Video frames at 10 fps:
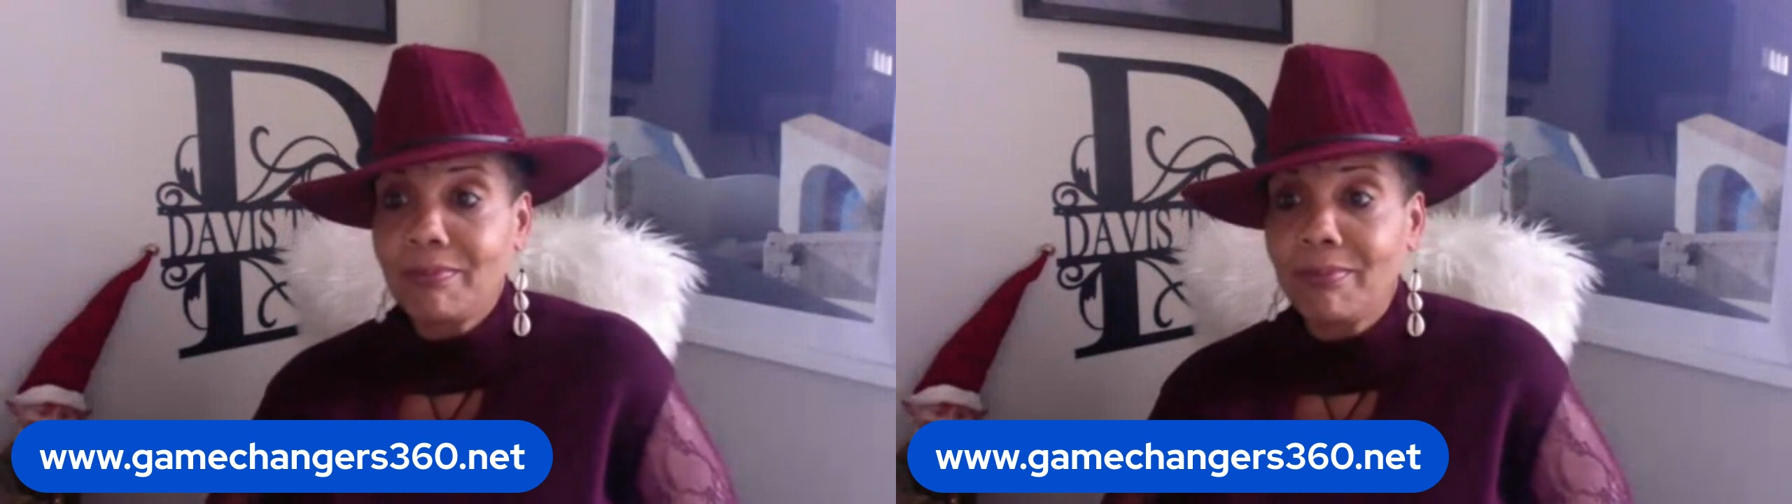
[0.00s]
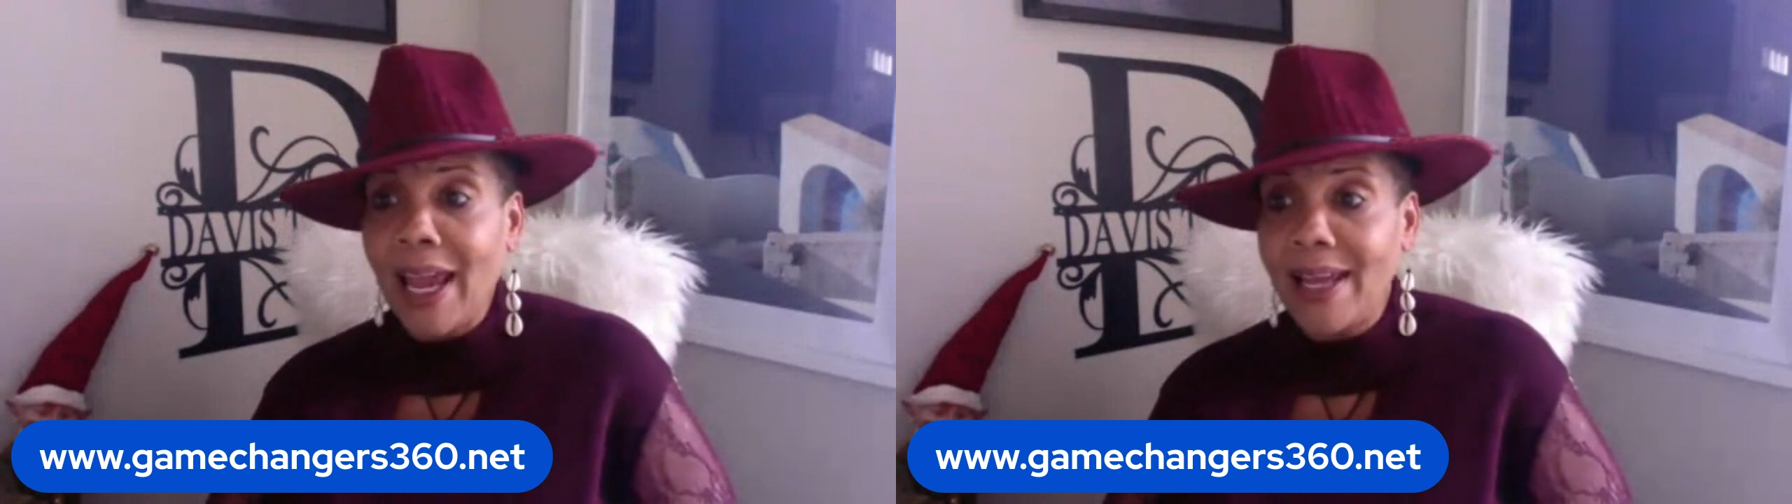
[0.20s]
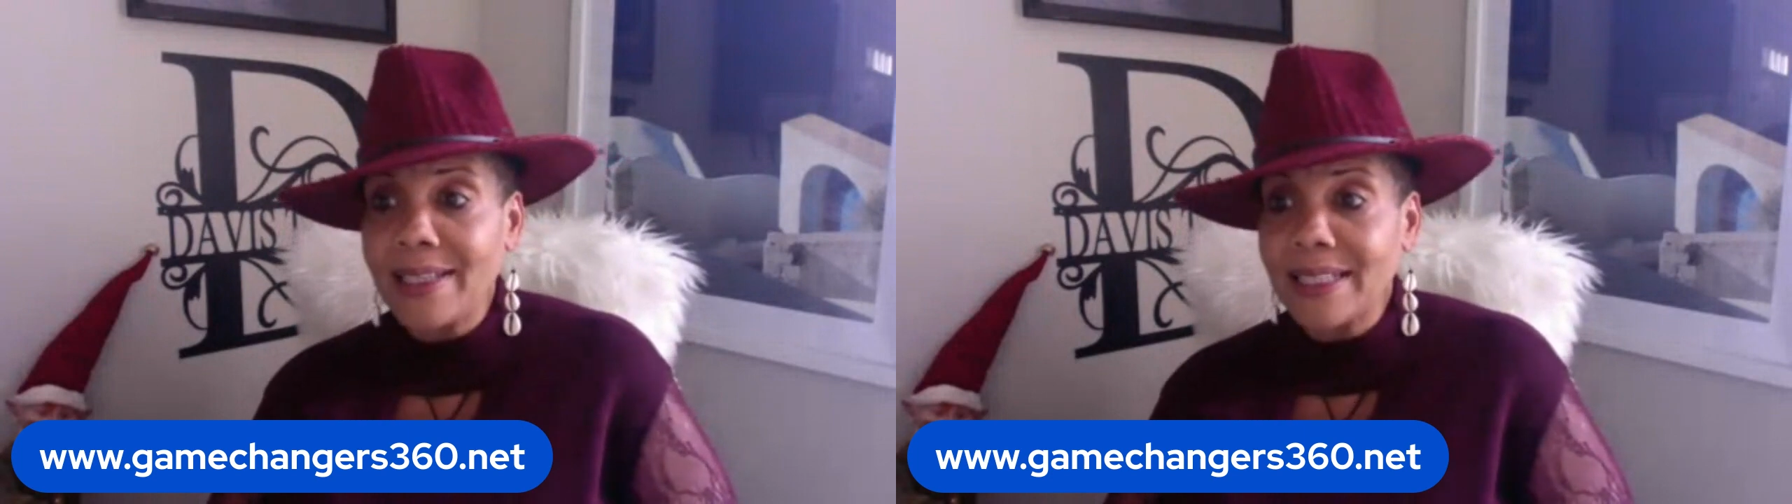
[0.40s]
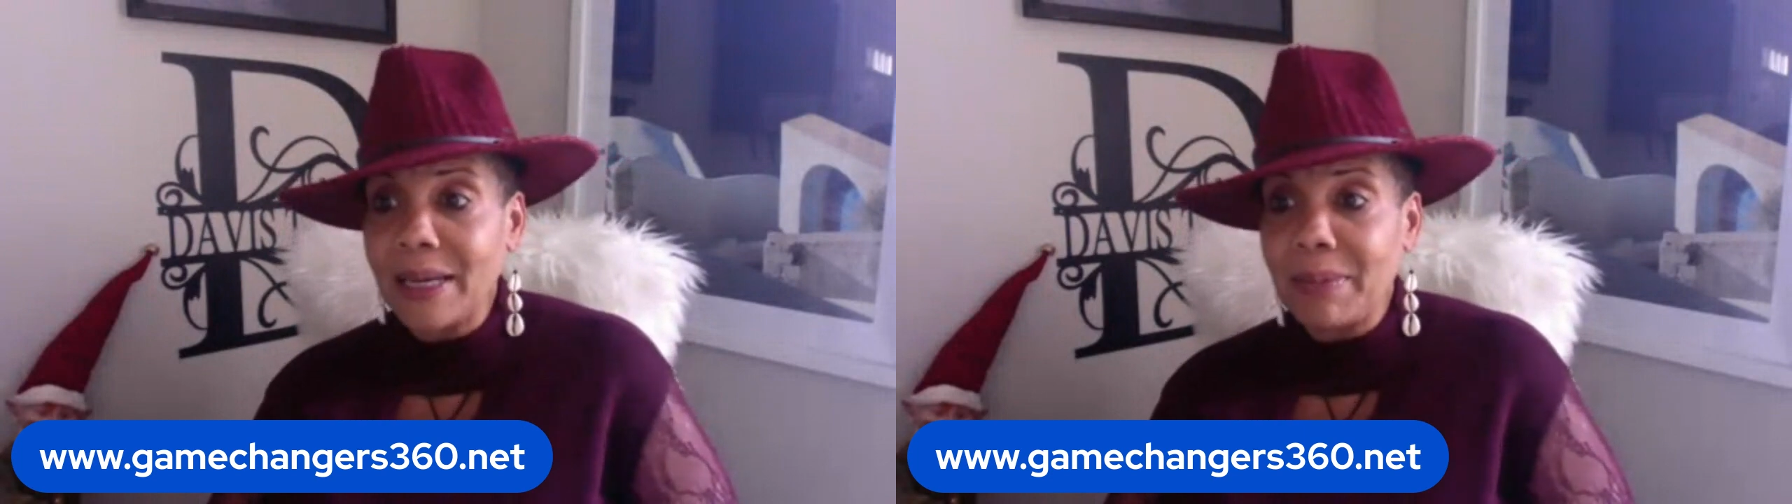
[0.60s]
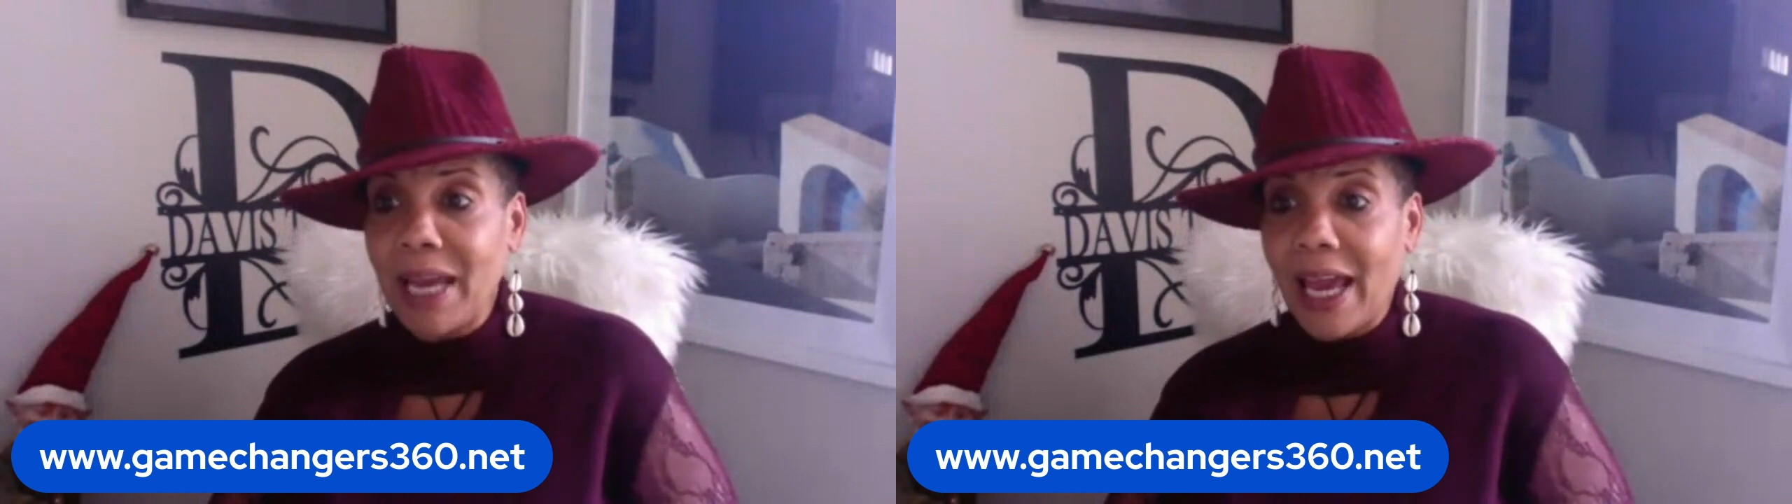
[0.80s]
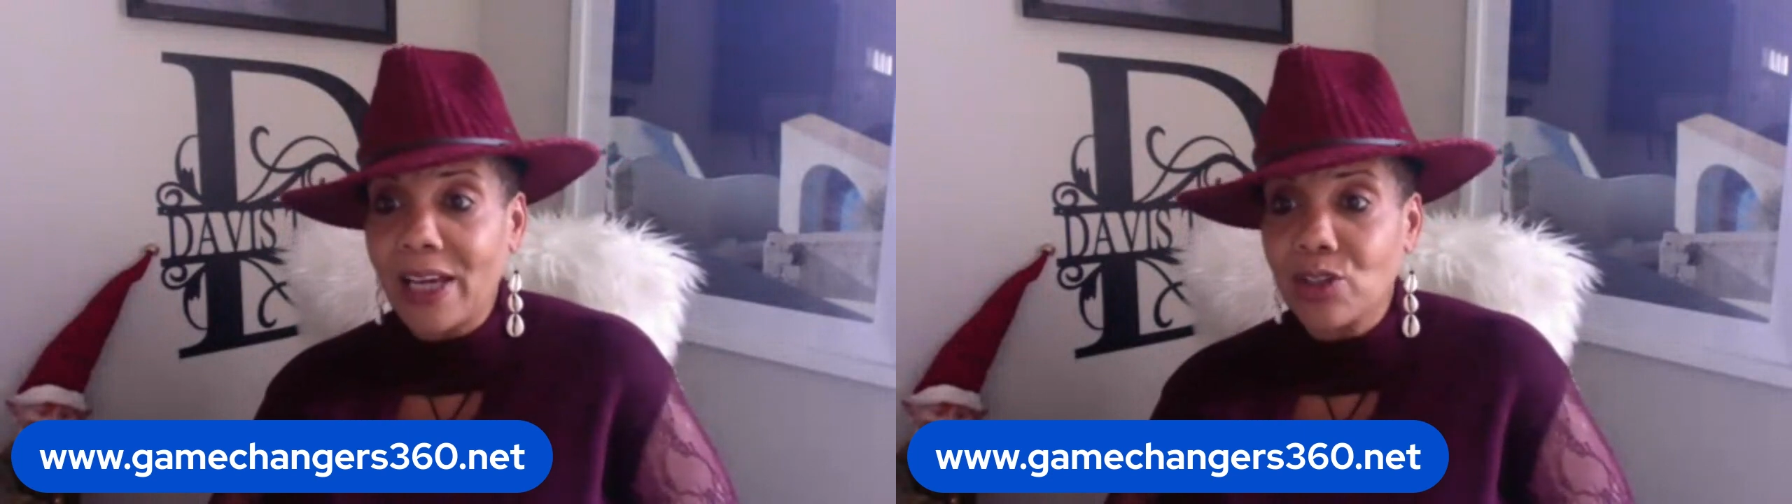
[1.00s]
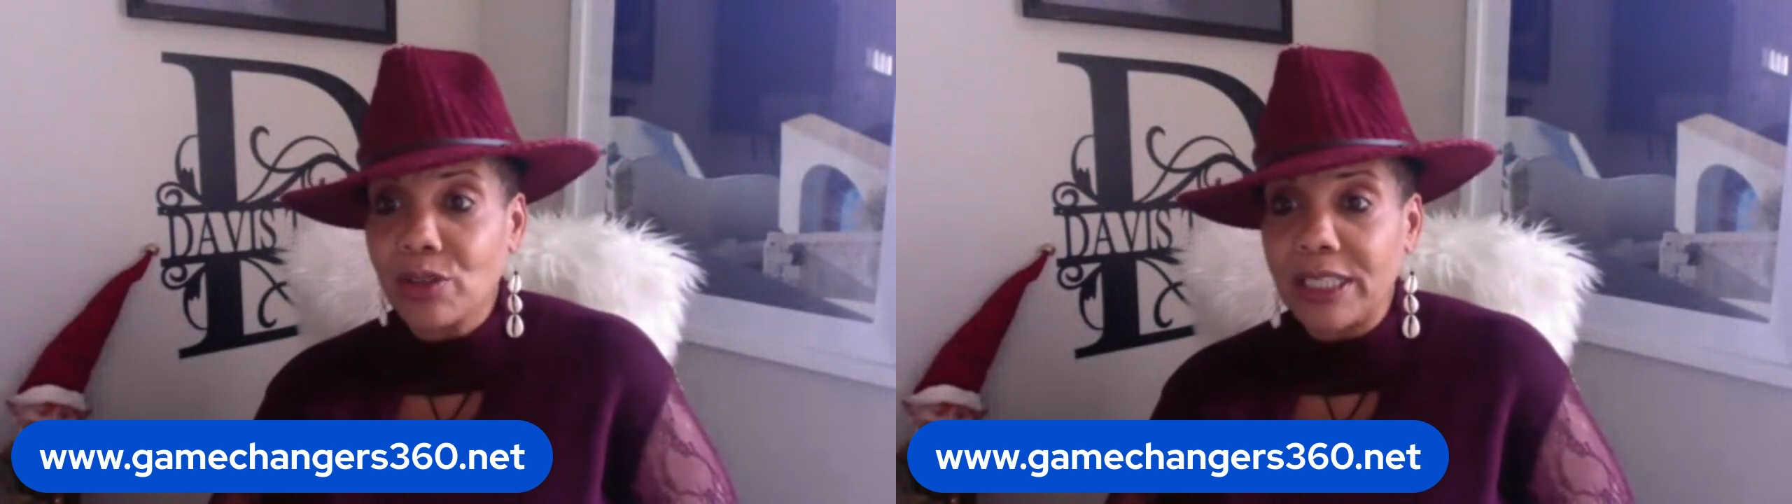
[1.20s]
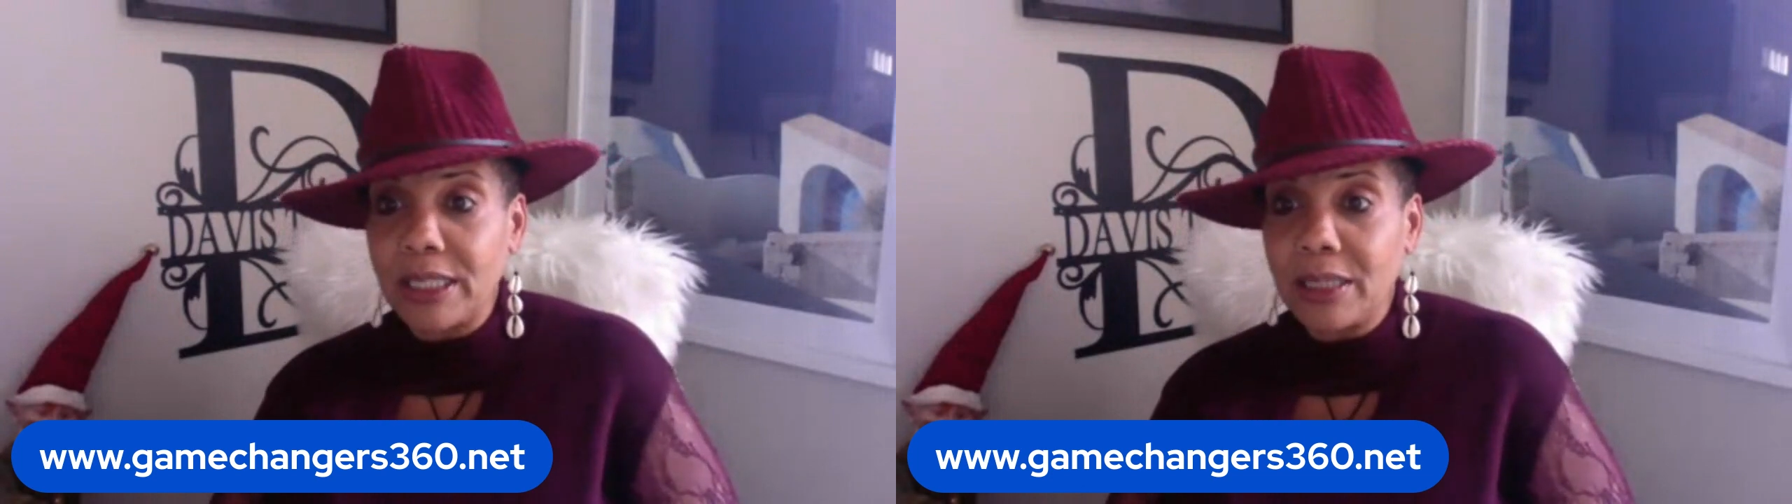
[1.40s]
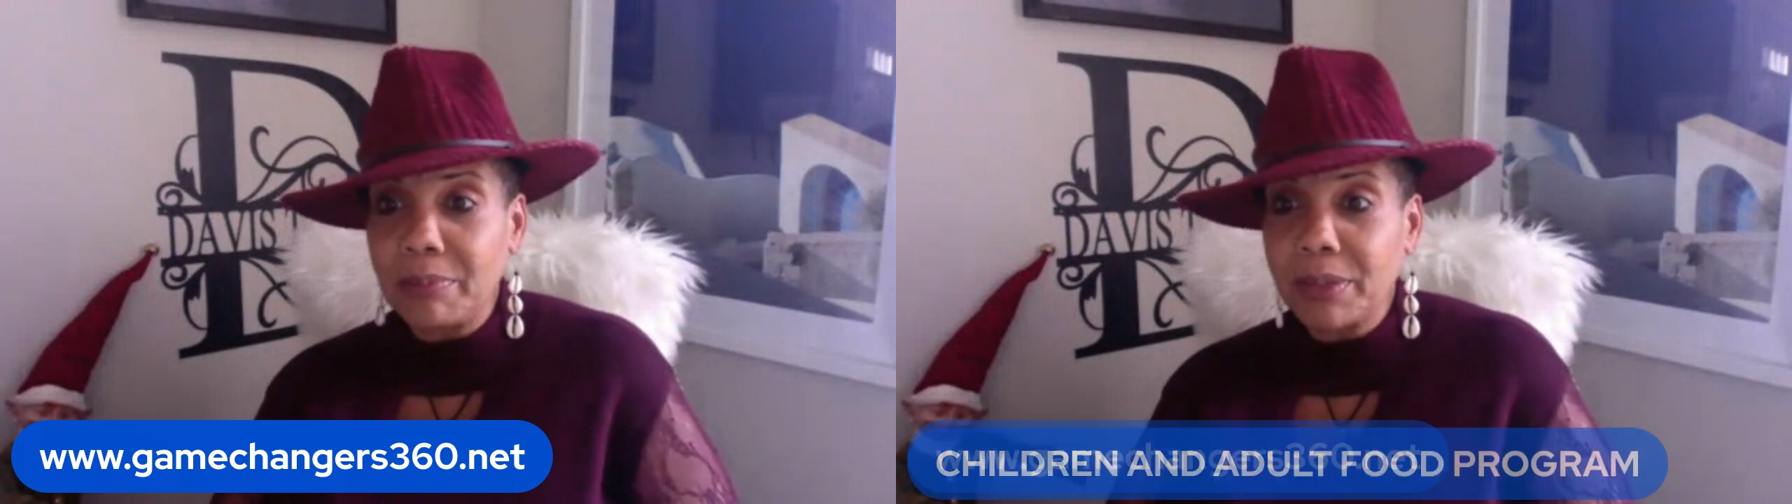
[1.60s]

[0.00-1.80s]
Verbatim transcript: And let me actually